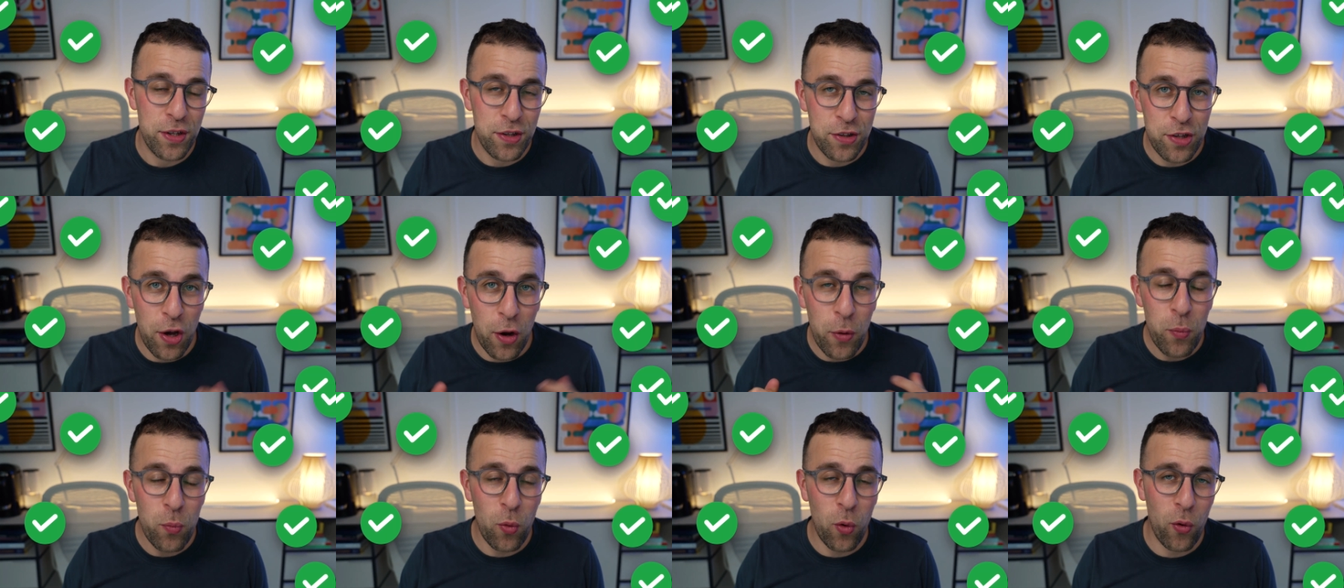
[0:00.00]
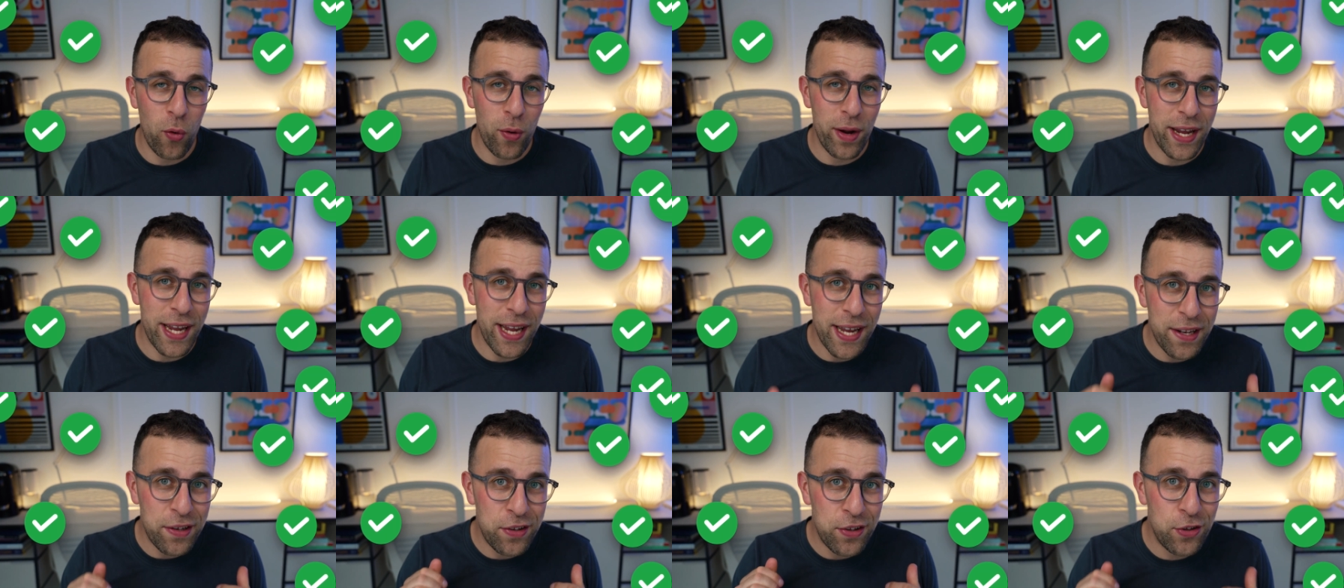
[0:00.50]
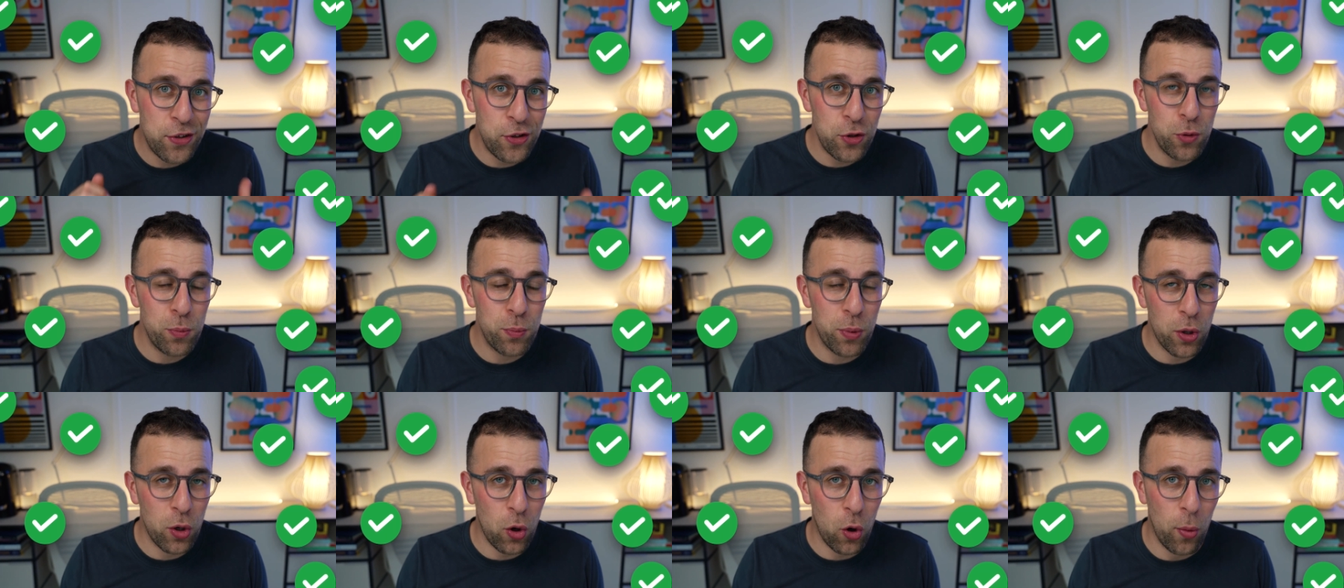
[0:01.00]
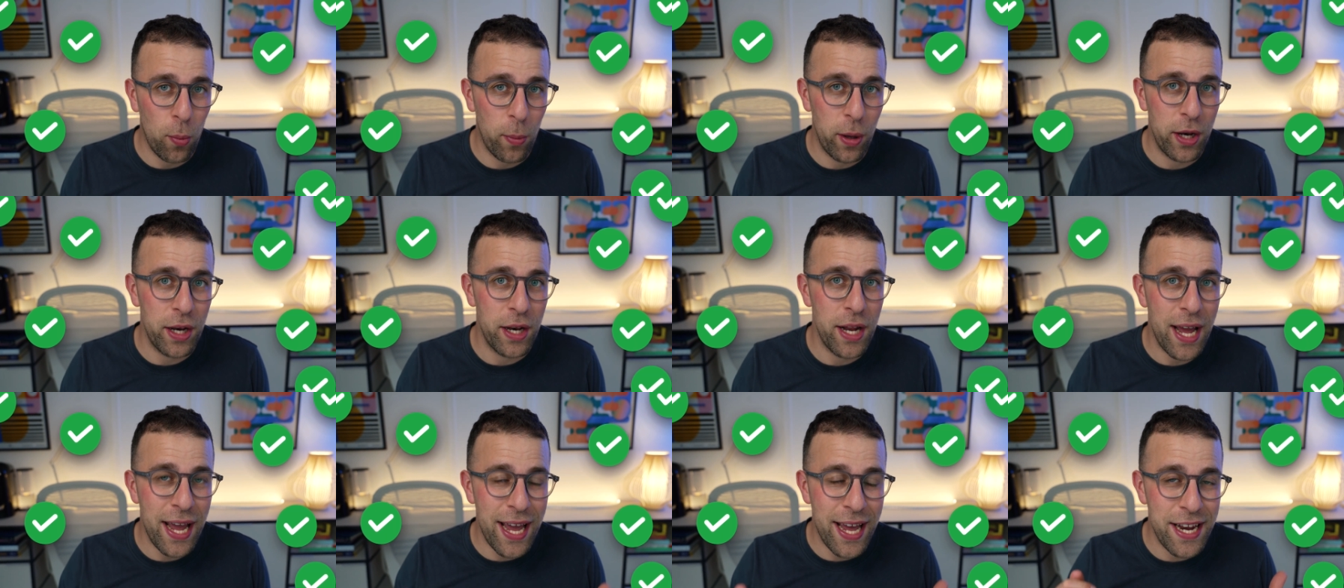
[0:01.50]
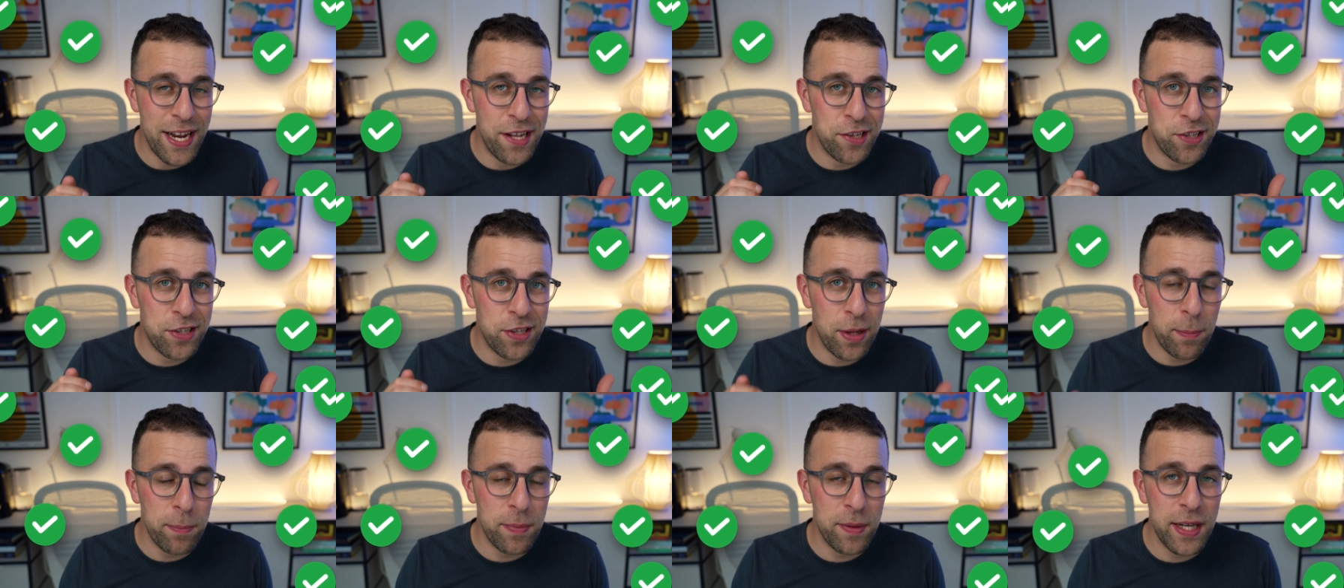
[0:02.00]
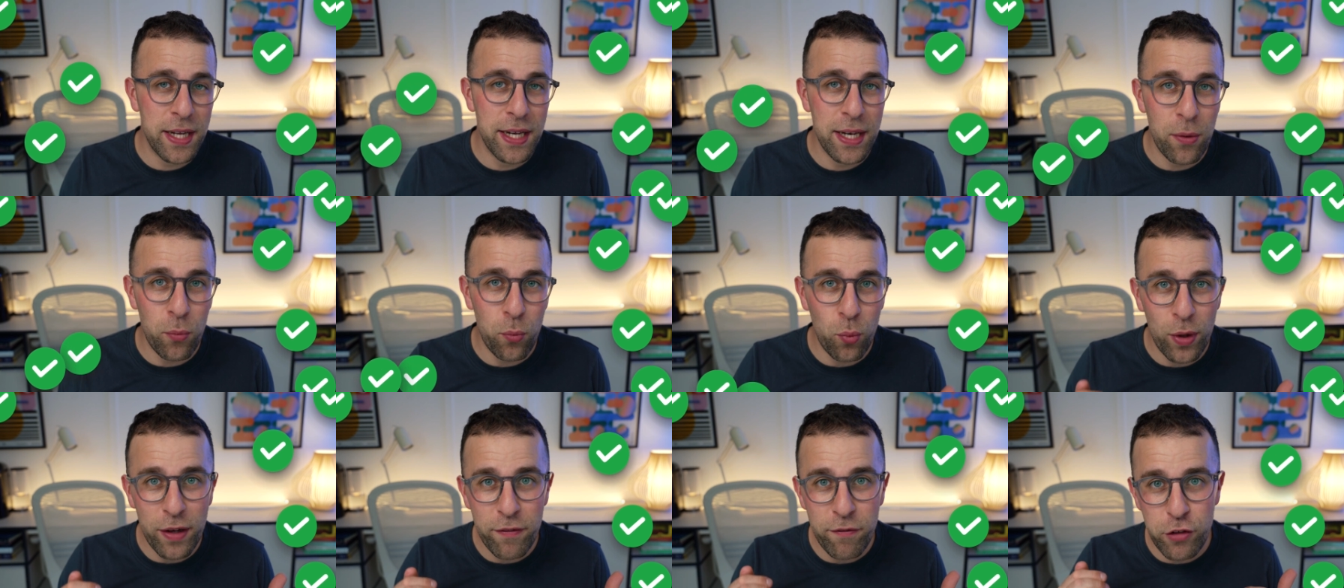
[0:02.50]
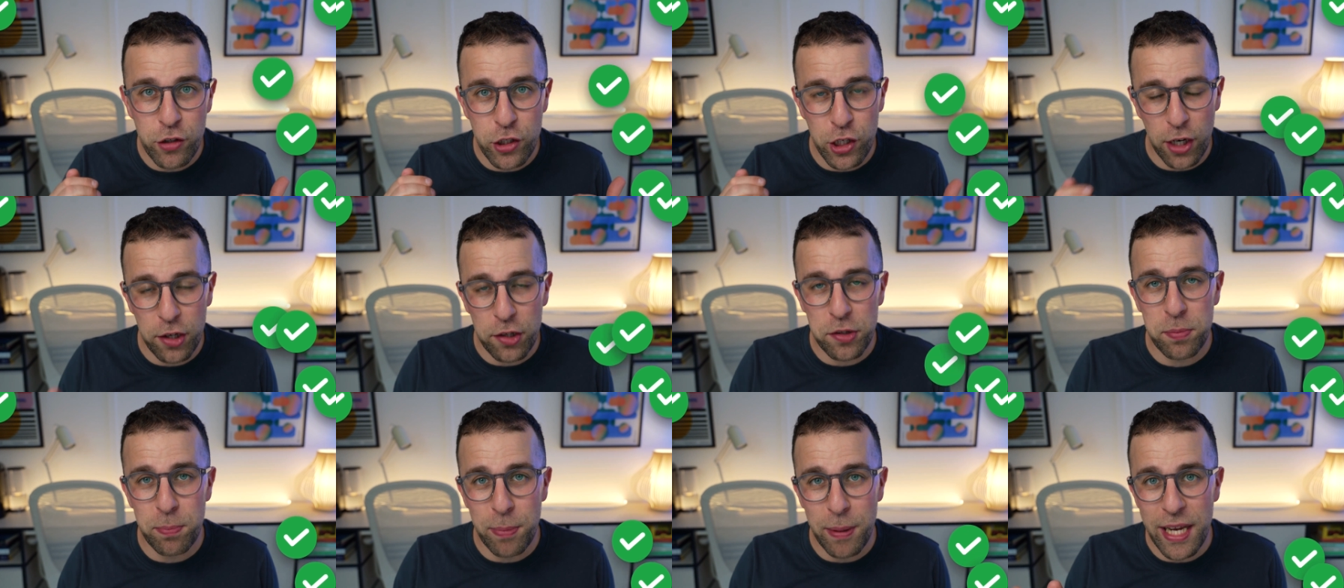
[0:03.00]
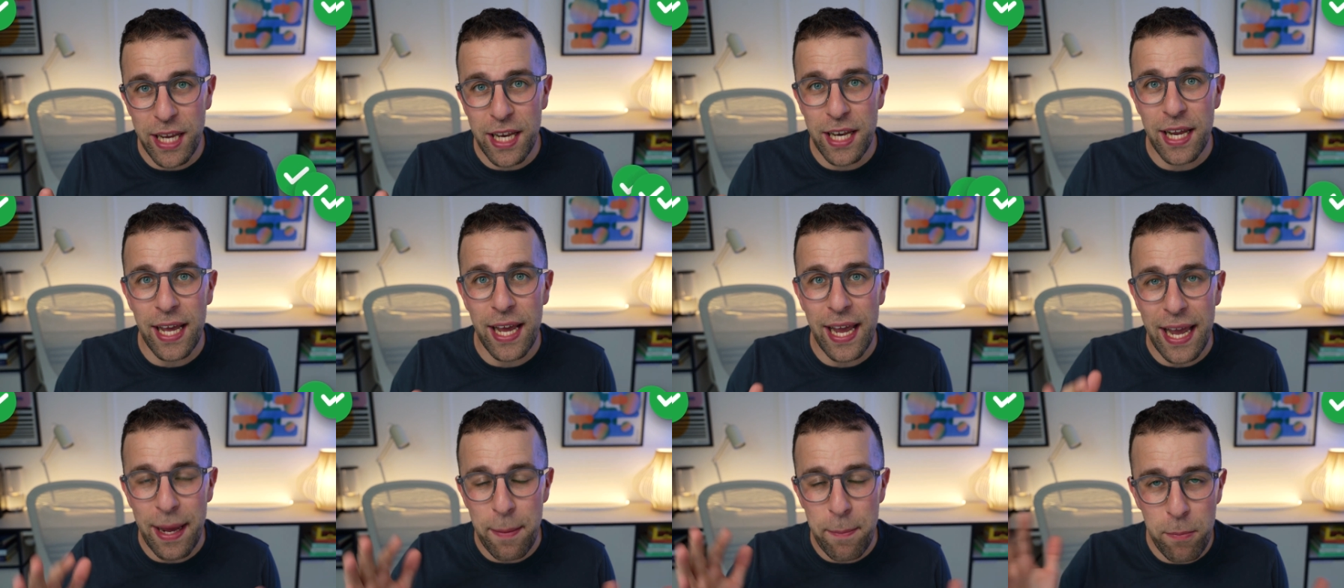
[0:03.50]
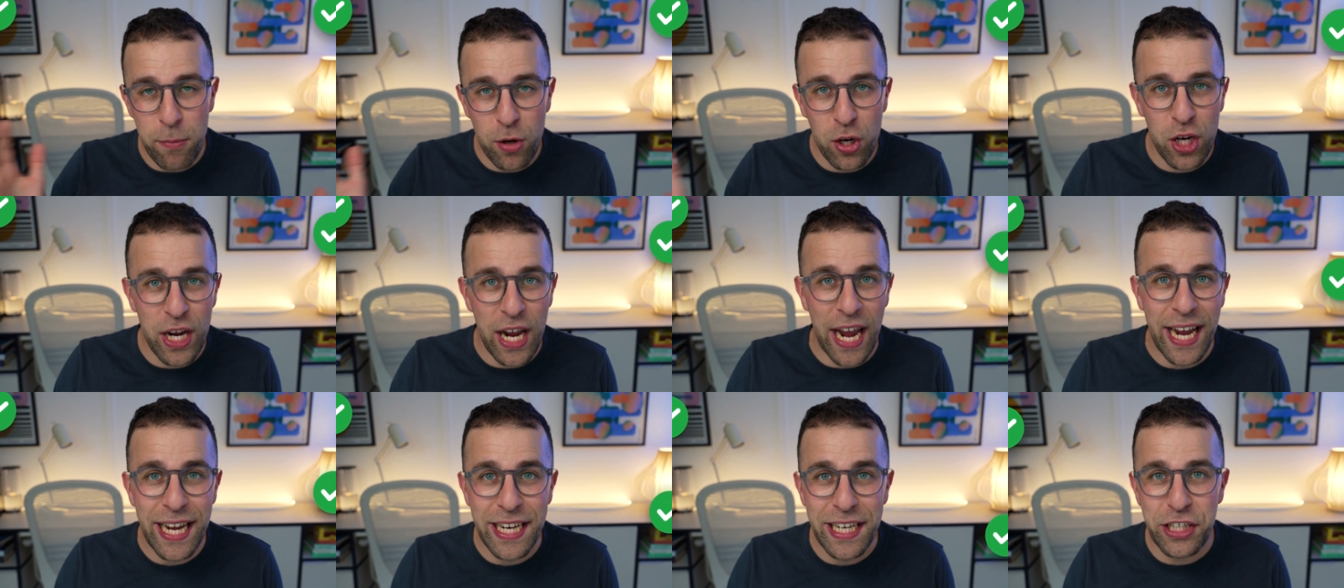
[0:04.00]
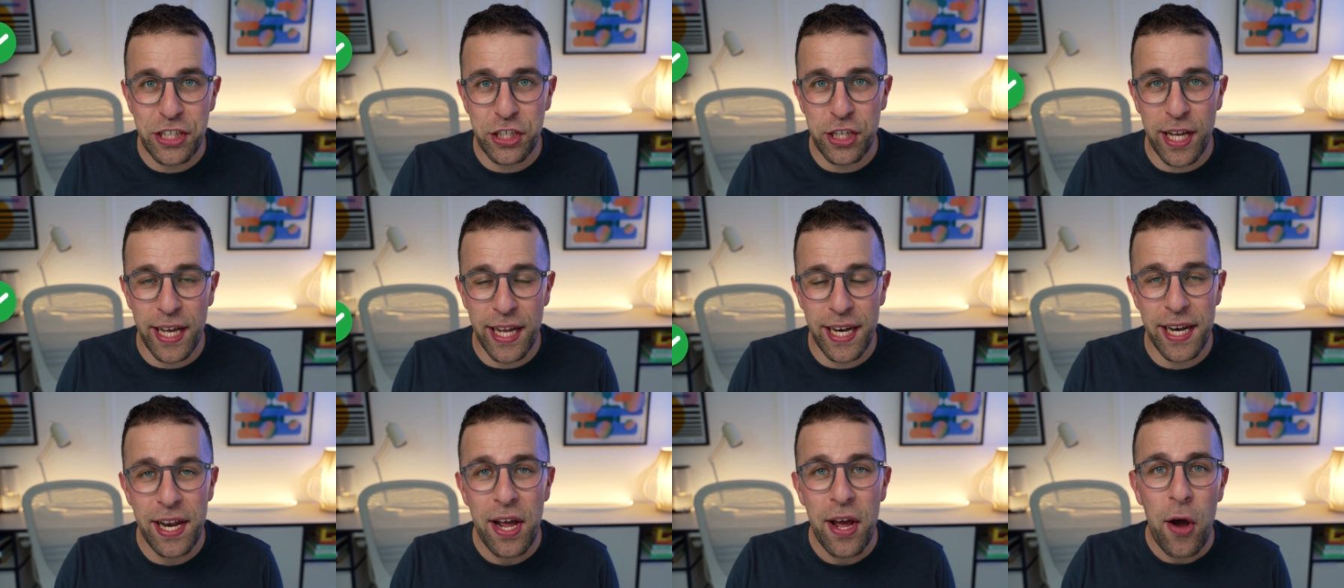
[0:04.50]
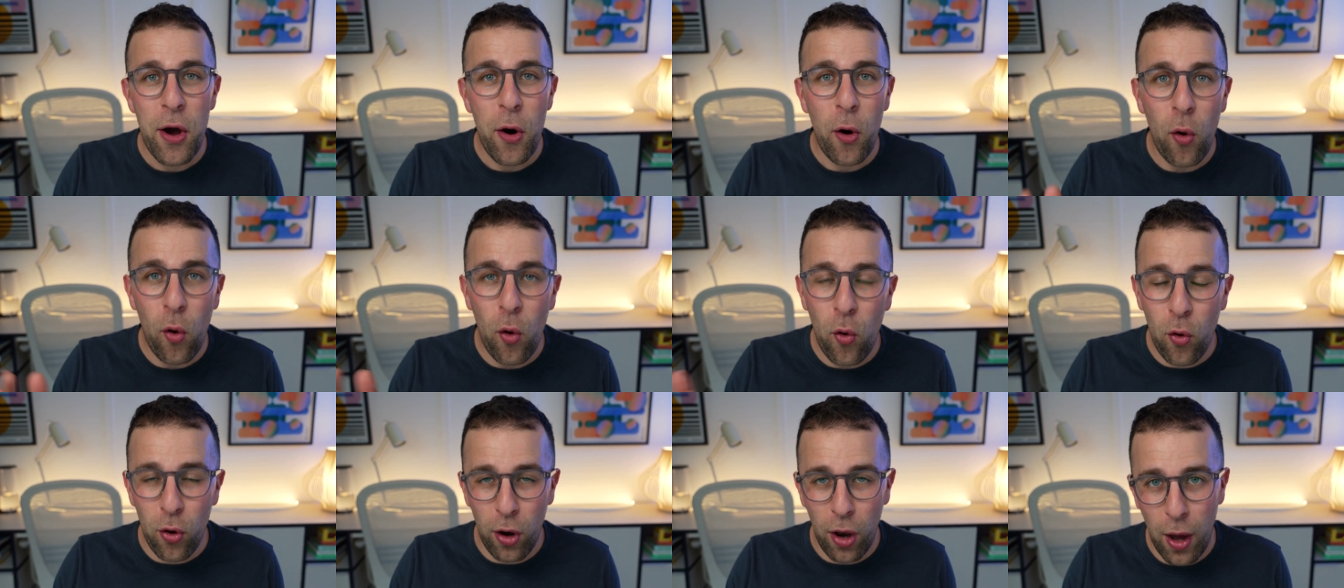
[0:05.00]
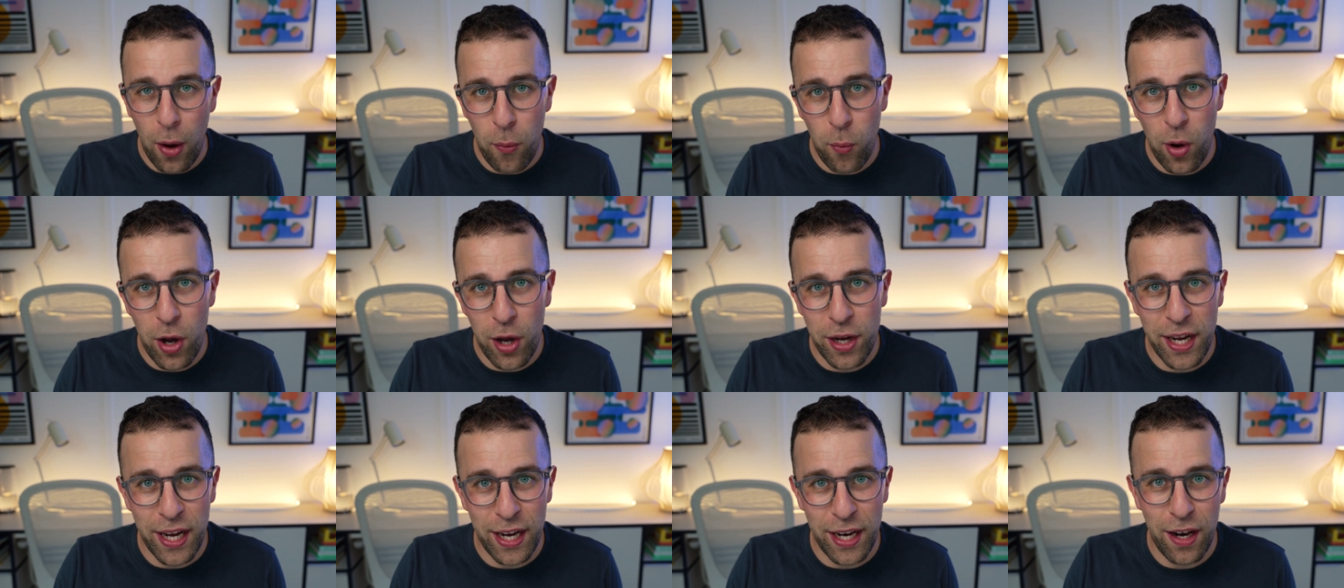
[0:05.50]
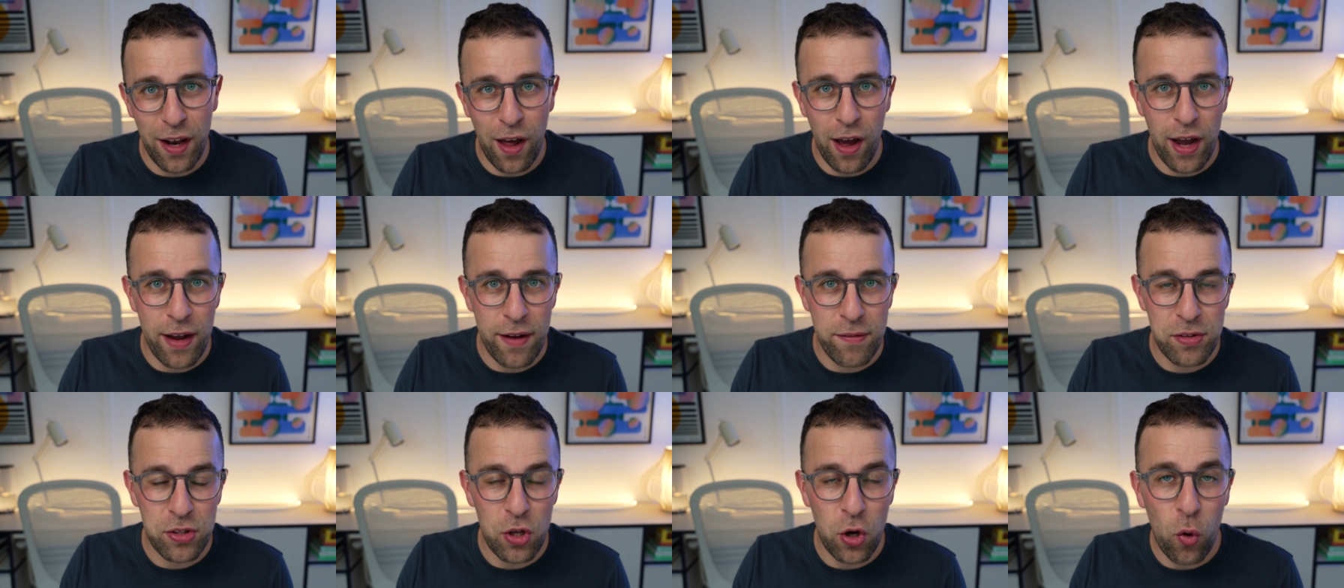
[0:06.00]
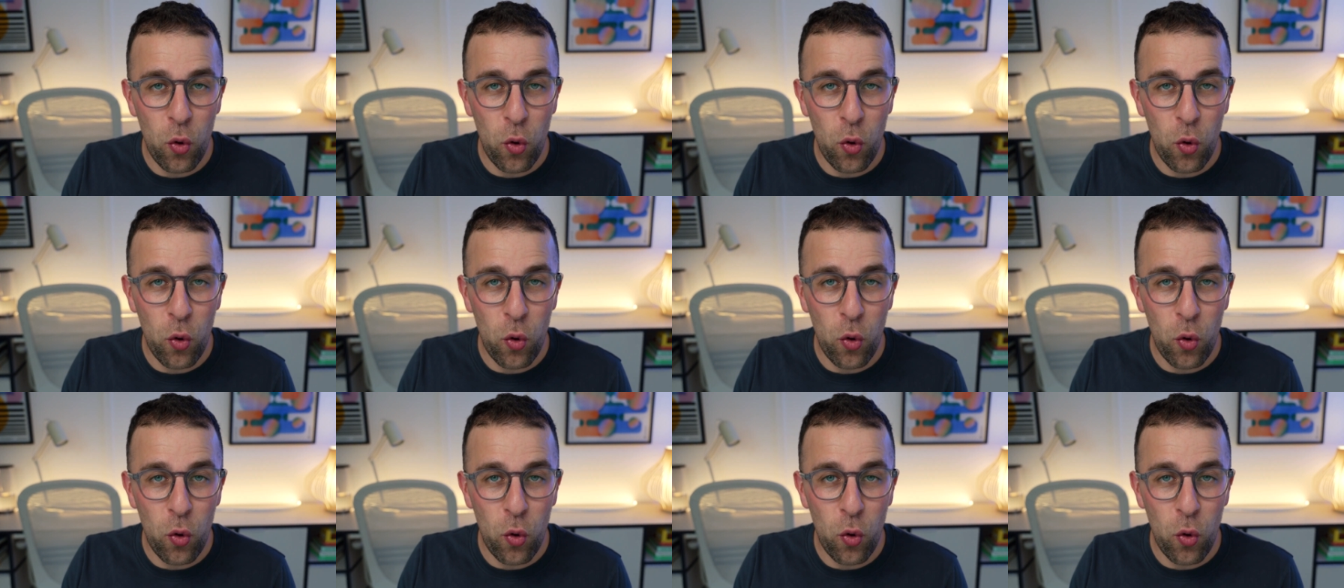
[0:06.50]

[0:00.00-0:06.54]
Don't worry, it's super common and it's something that we've just been engaged in all our working lives.